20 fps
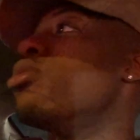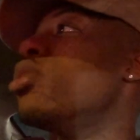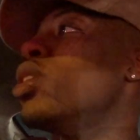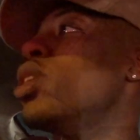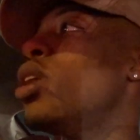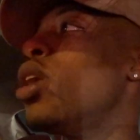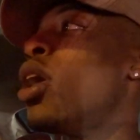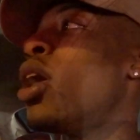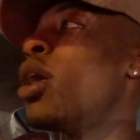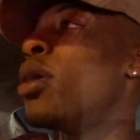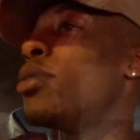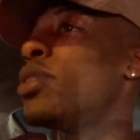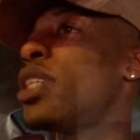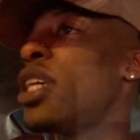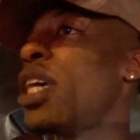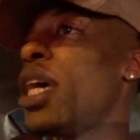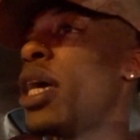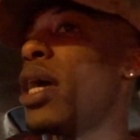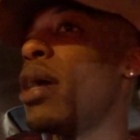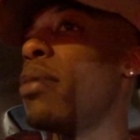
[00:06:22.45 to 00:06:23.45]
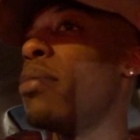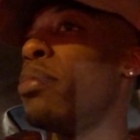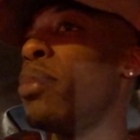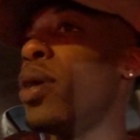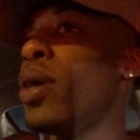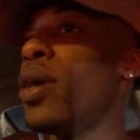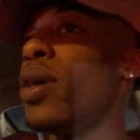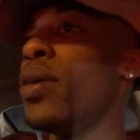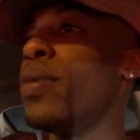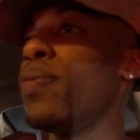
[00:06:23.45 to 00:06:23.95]
You know what I'm saying?
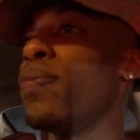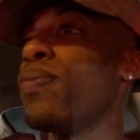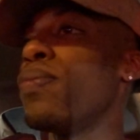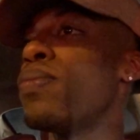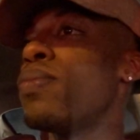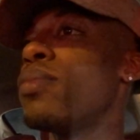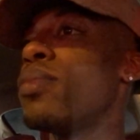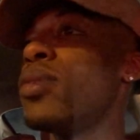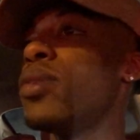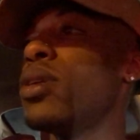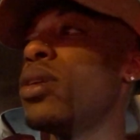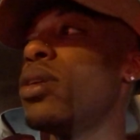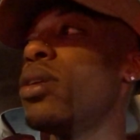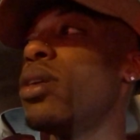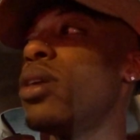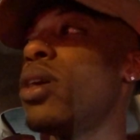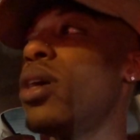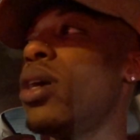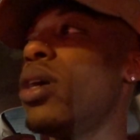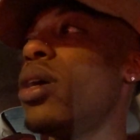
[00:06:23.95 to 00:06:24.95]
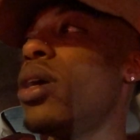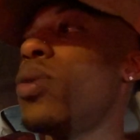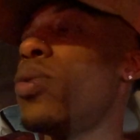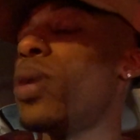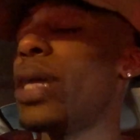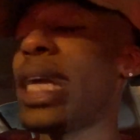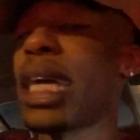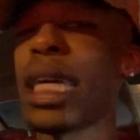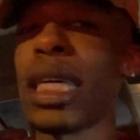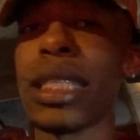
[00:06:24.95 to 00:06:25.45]
But
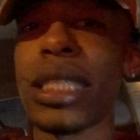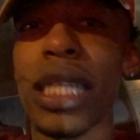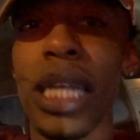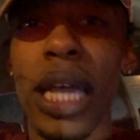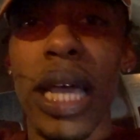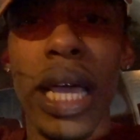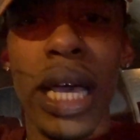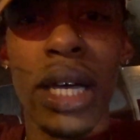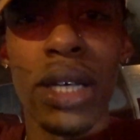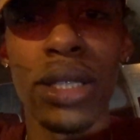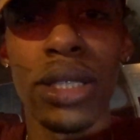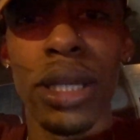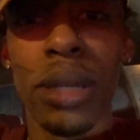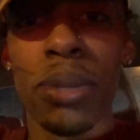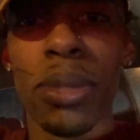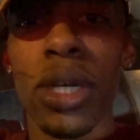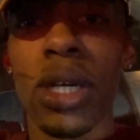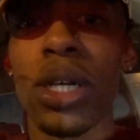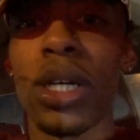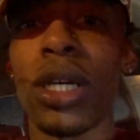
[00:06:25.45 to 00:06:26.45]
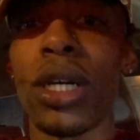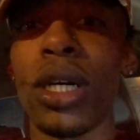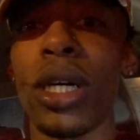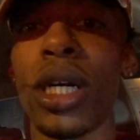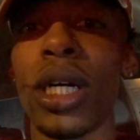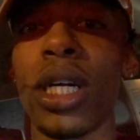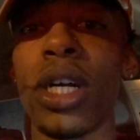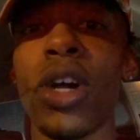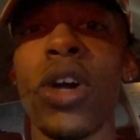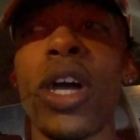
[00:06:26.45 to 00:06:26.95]
when I get to the house, I'm gonna
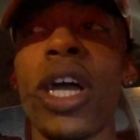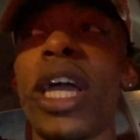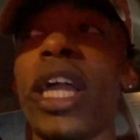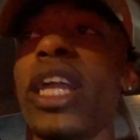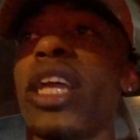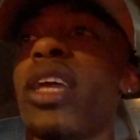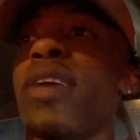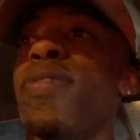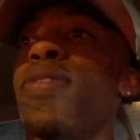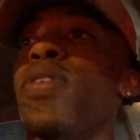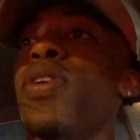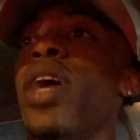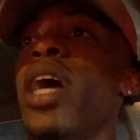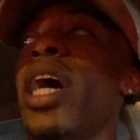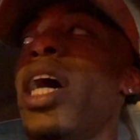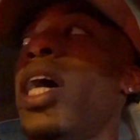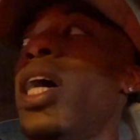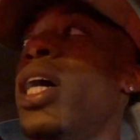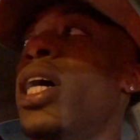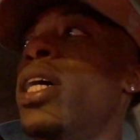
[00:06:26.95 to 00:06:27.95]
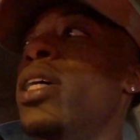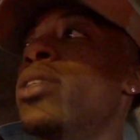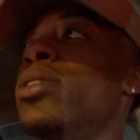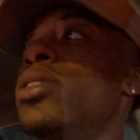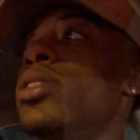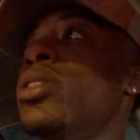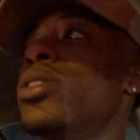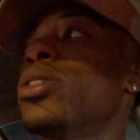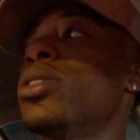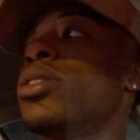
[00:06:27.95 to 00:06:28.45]
uh, go ahead and give you guys
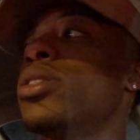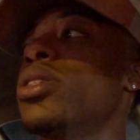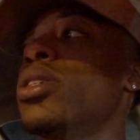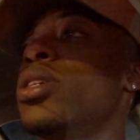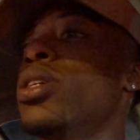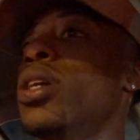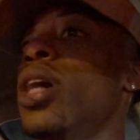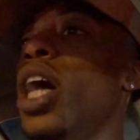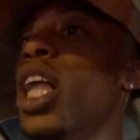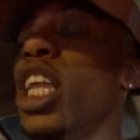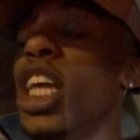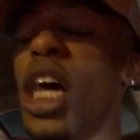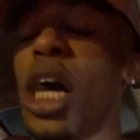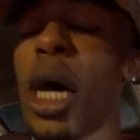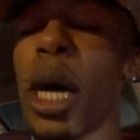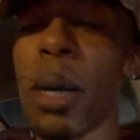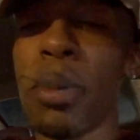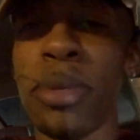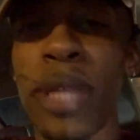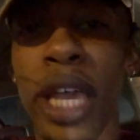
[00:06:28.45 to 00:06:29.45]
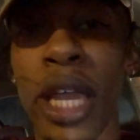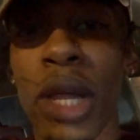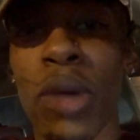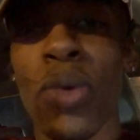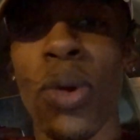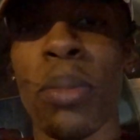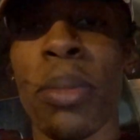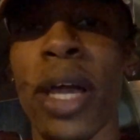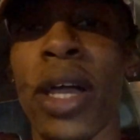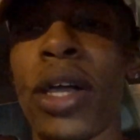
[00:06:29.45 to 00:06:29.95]
a little update on
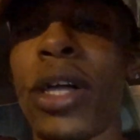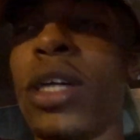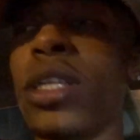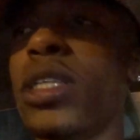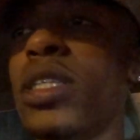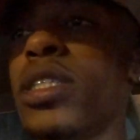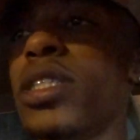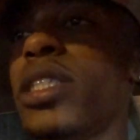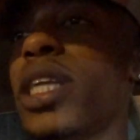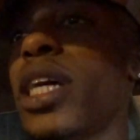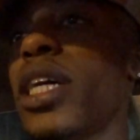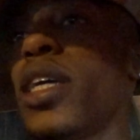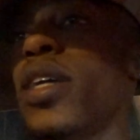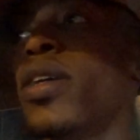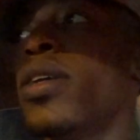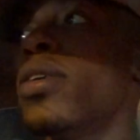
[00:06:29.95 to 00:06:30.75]
what my hair looks like.